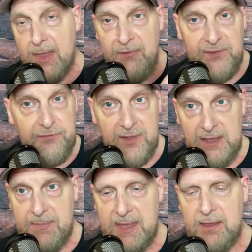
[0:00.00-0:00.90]

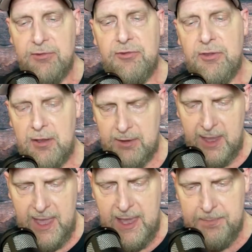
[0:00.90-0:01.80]
15 minutes,
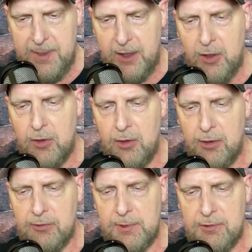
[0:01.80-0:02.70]
okay,
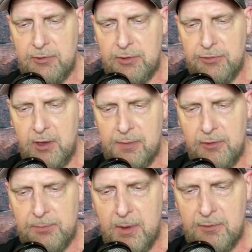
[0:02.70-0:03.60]
because, let me just turn
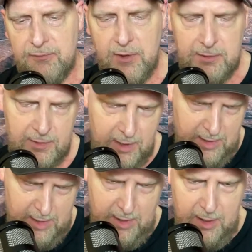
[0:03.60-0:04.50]
this microphone
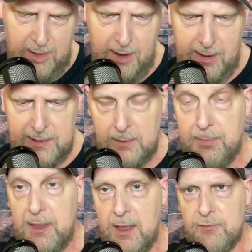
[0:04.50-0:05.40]
a little
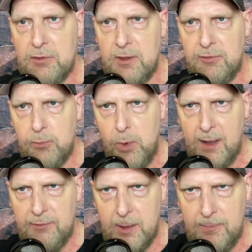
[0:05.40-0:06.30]
bit. I've got this
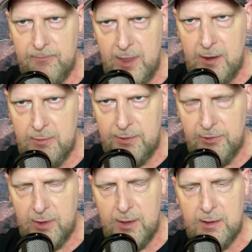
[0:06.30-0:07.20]
wound up very
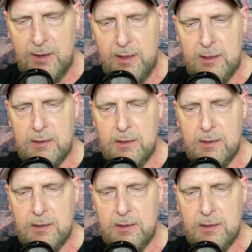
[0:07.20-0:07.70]
tightly,